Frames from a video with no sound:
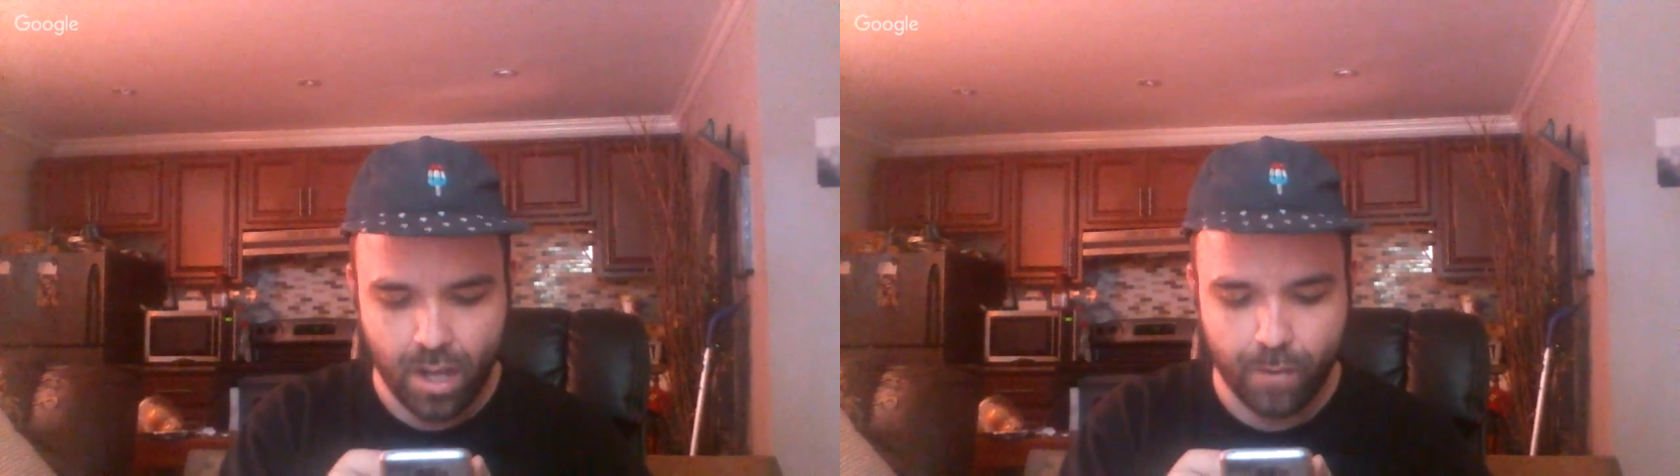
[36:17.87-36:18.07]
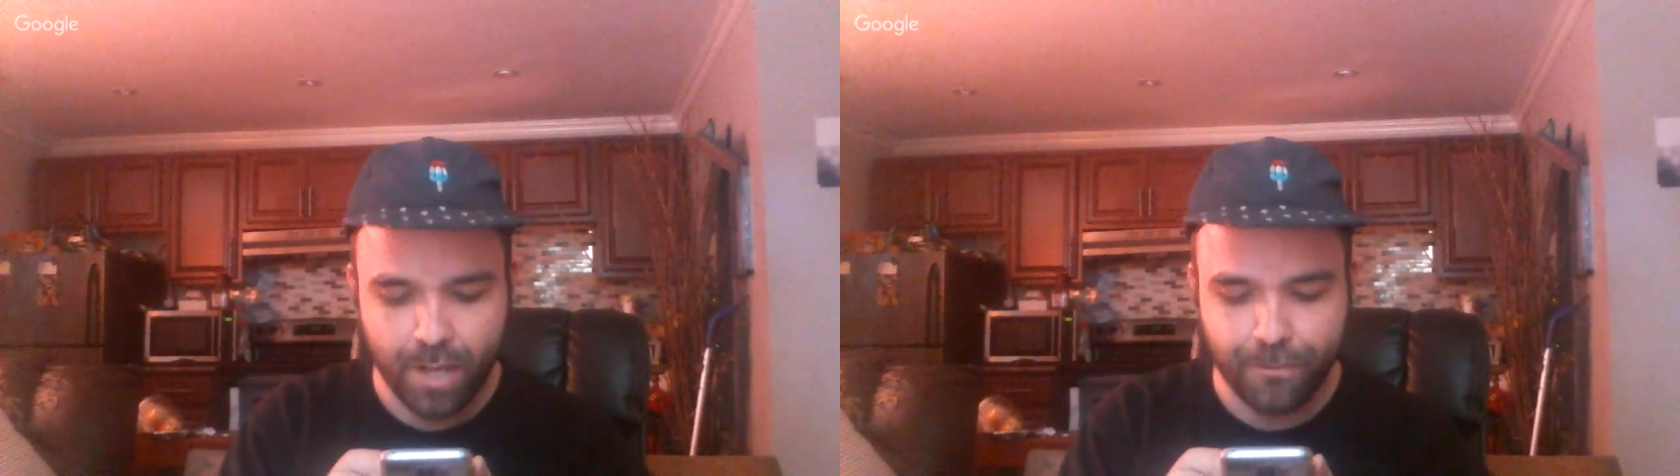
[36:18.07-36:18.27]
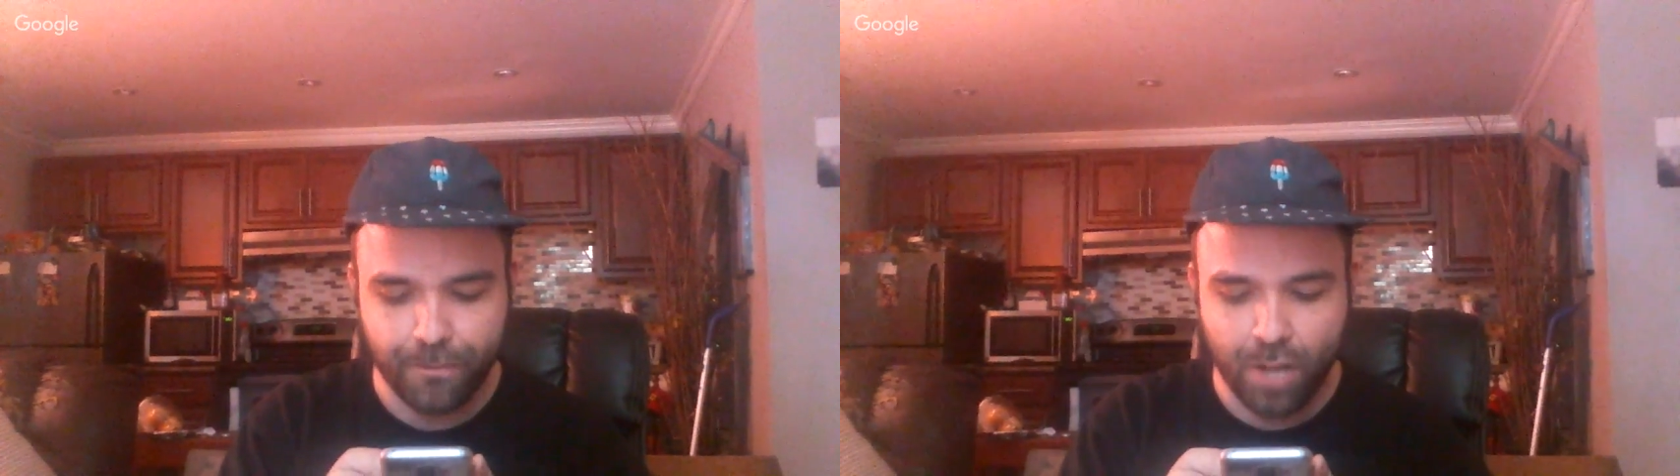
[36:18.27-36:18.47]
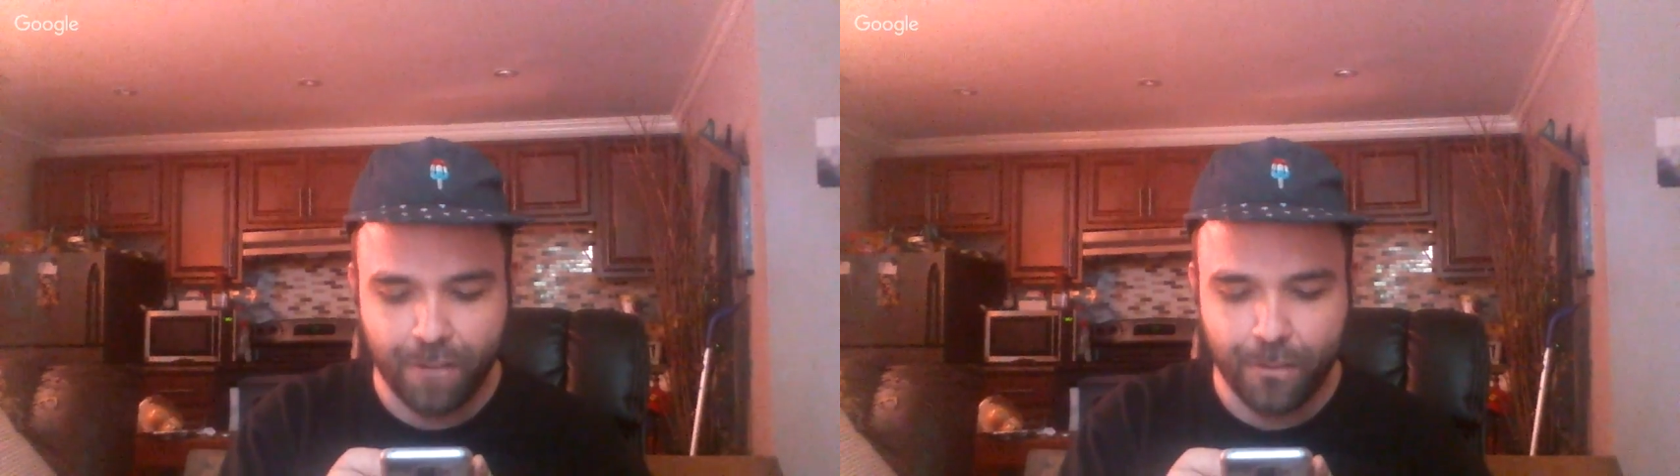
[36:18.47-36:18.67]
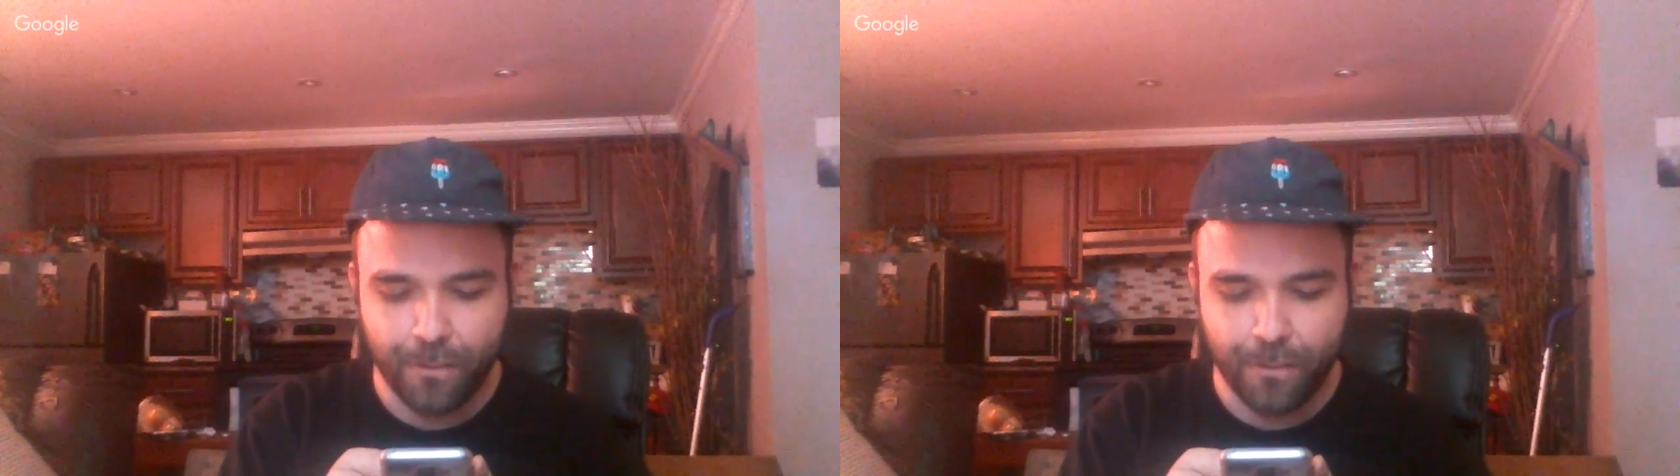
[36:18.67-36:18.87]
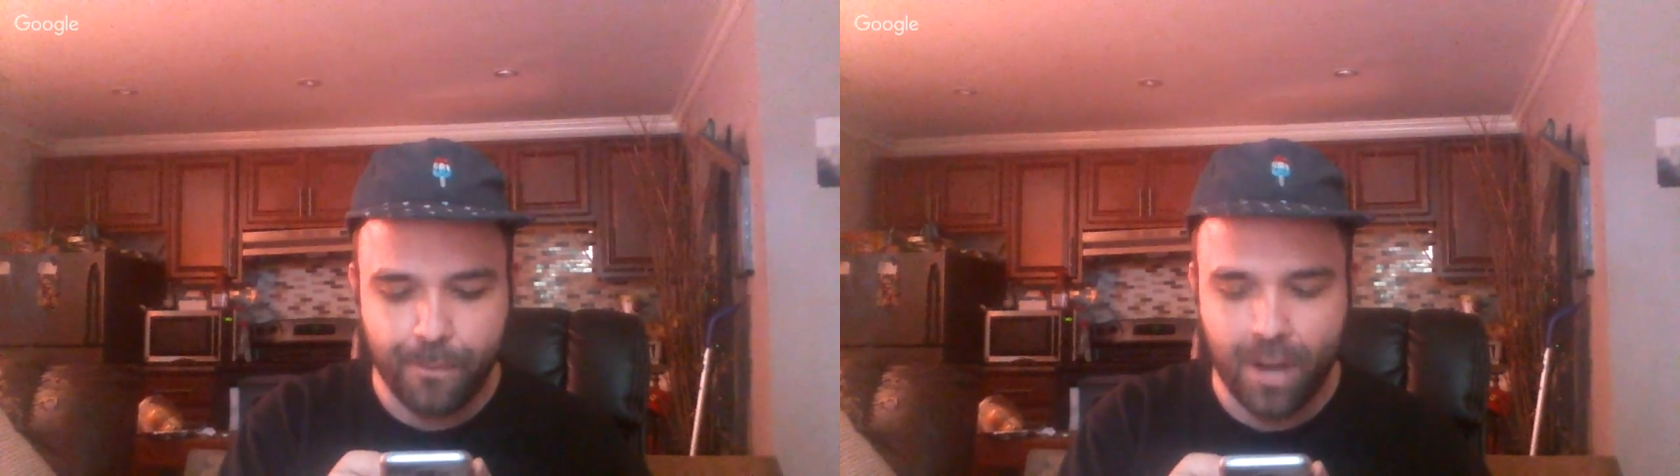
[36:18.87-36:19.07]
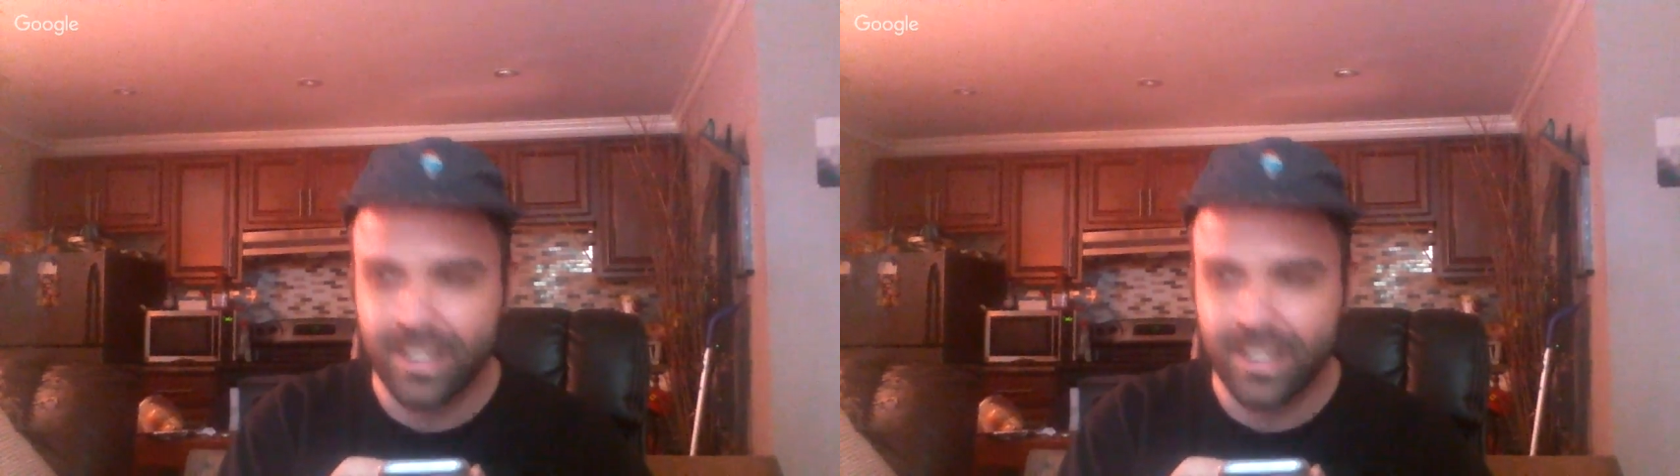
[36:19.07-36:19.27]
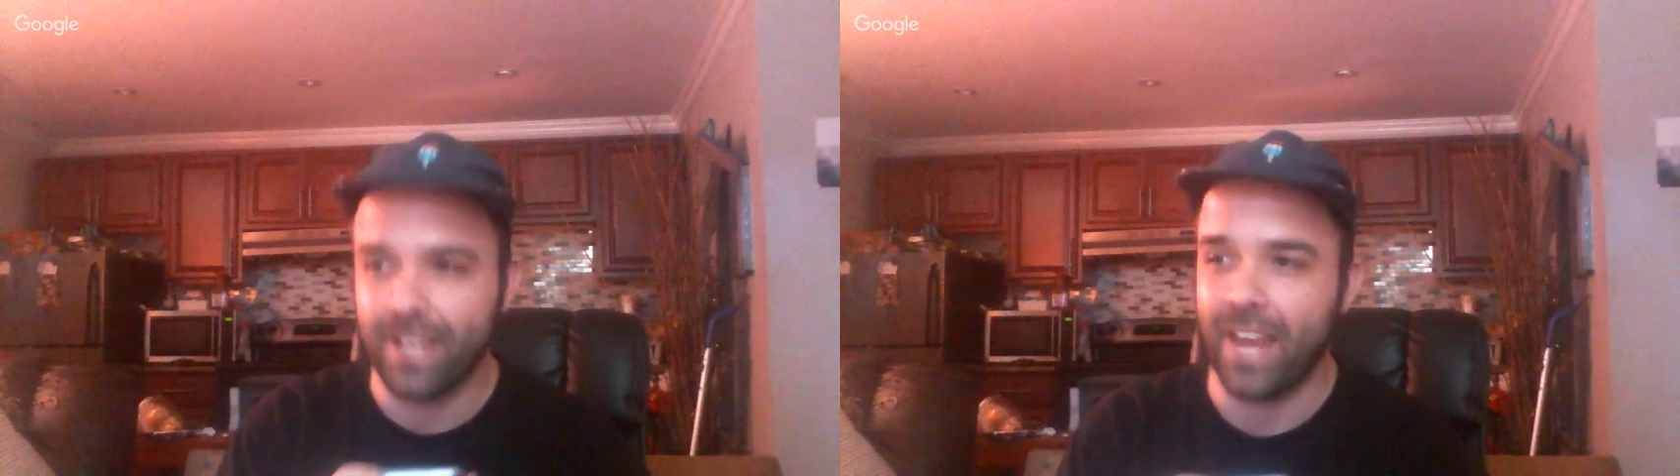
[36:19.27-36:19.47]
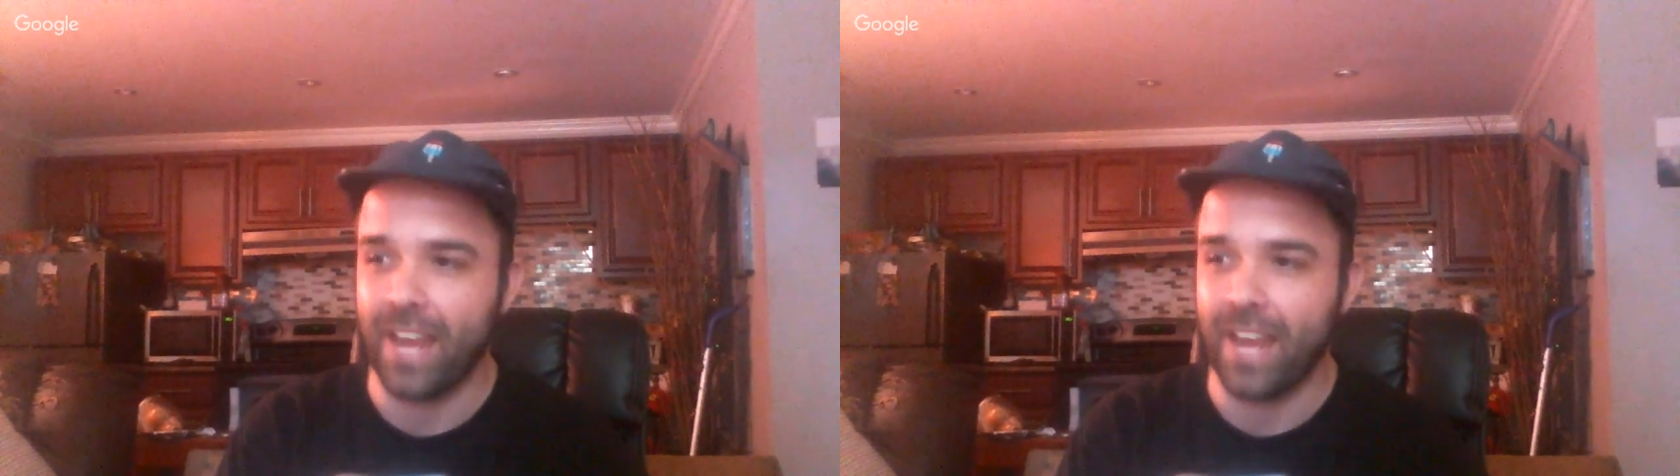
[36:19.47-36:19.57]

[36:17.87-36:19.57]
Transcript: We got Vlog from the Bog here.